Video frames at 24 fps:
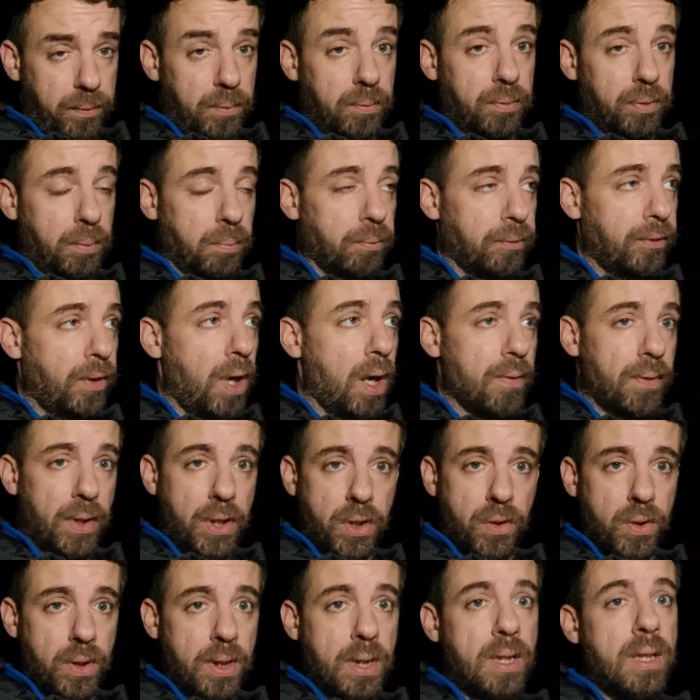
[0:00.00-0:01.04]
from
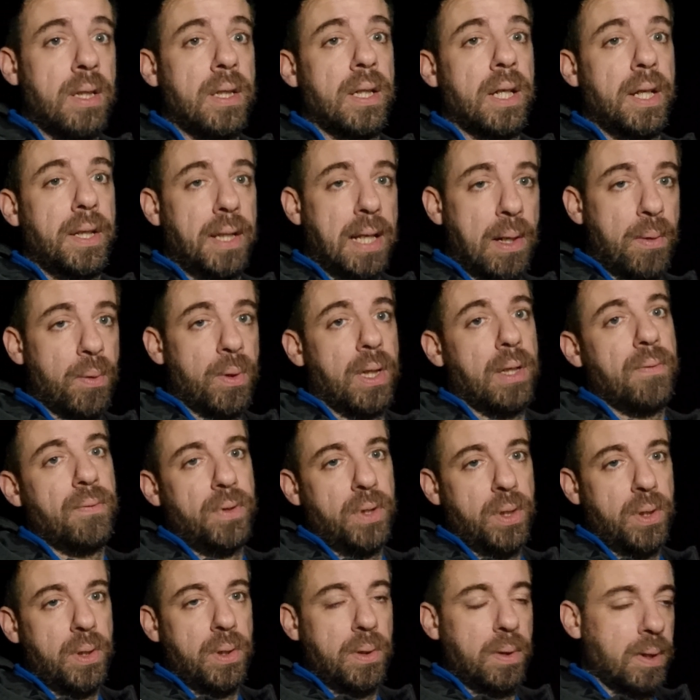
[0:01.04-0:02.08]
500, and that will give
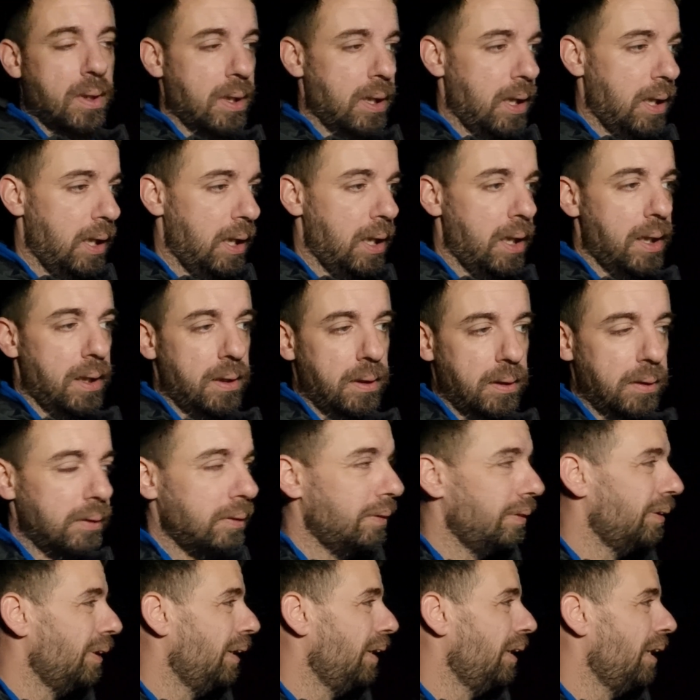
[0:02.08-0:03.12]
you
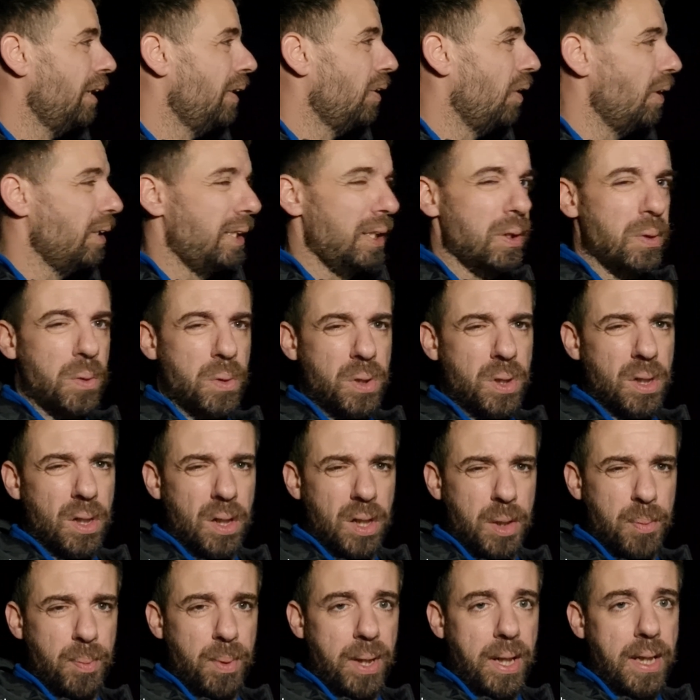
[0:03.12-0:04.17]
an ideal shutter
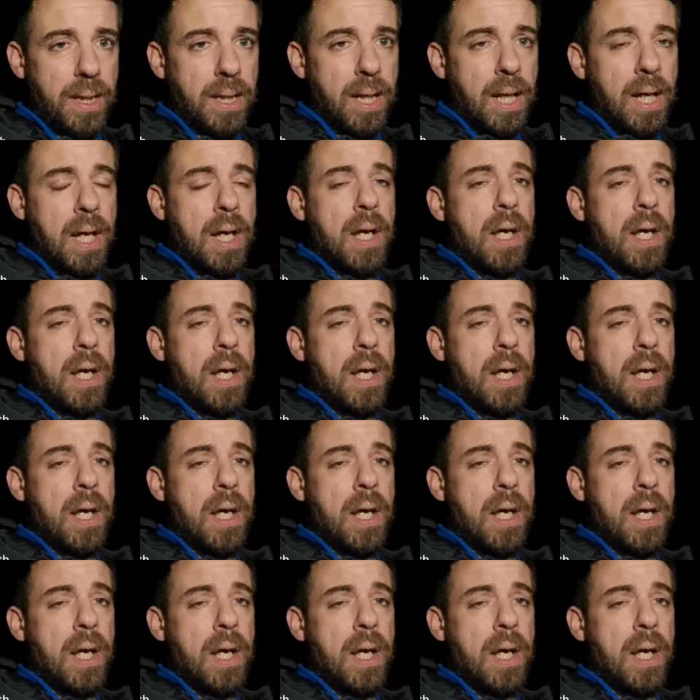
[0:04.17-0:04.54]
speed.